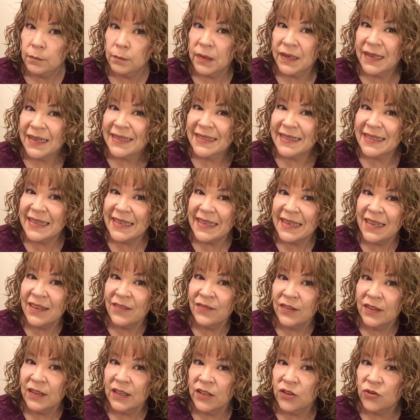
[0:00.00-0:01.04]
but it's
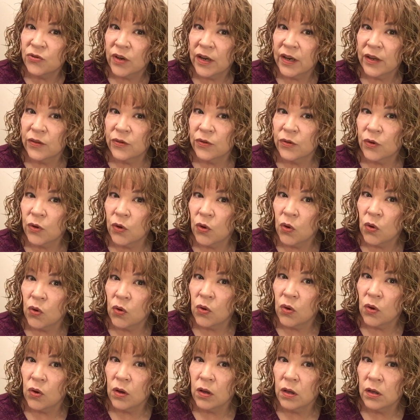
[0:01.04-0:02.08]
evenly dry through the
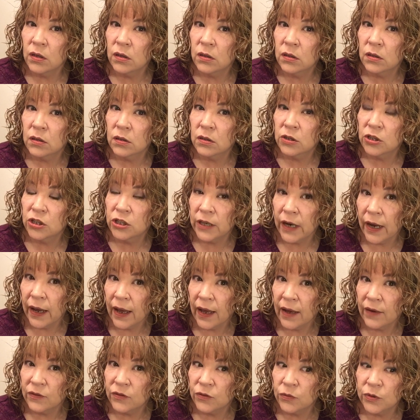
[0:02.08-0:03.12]
whole
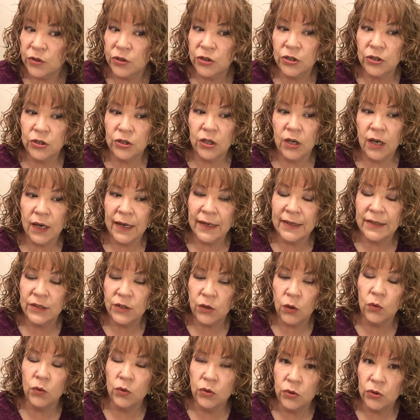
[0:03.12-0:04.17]
shaft, which I
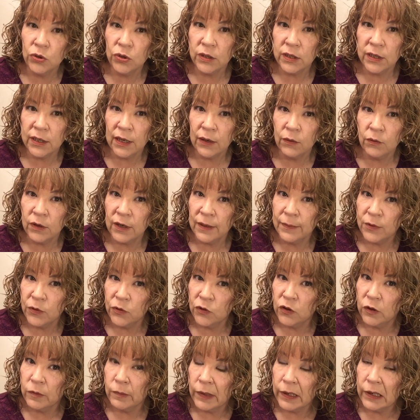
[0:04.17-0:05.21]
don't usually get when I'm
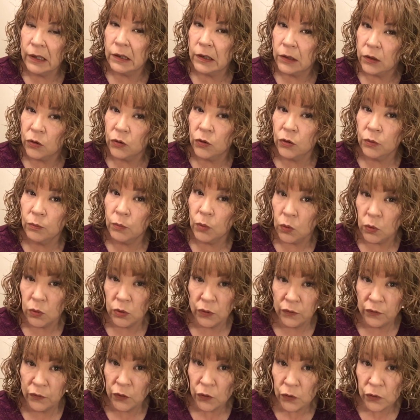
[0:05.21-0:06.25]
using my other
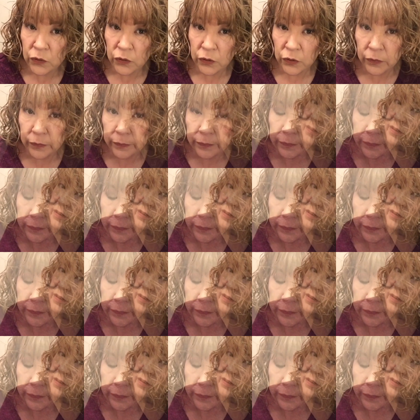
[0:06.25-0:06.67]
diffuser.